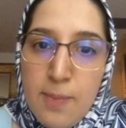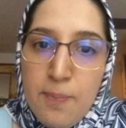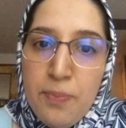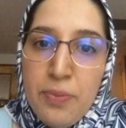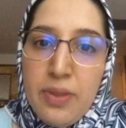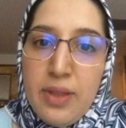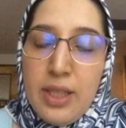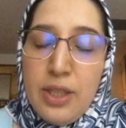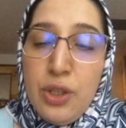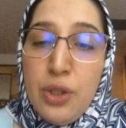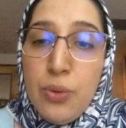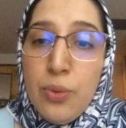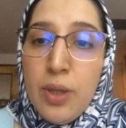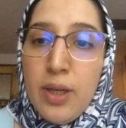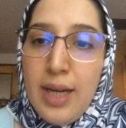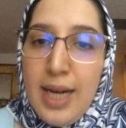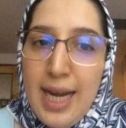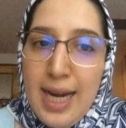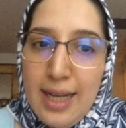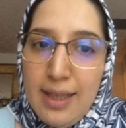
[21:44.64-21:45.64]
that you are
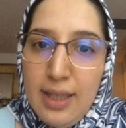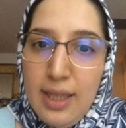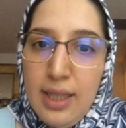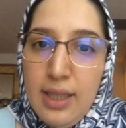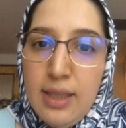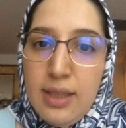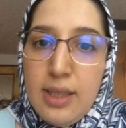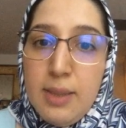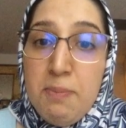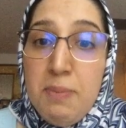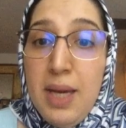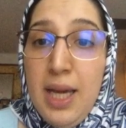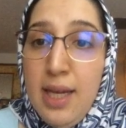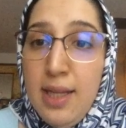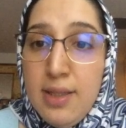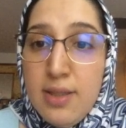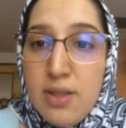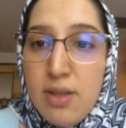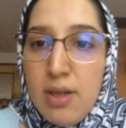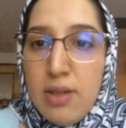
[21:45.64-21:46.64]
adding
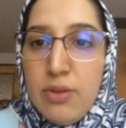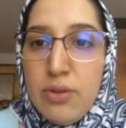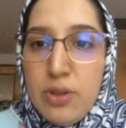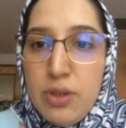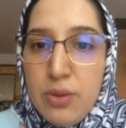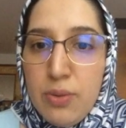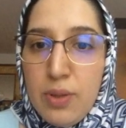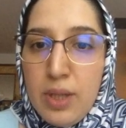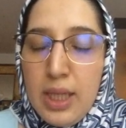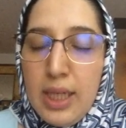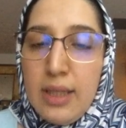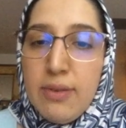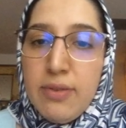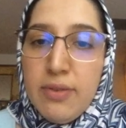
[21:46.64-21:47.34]
depends on two things.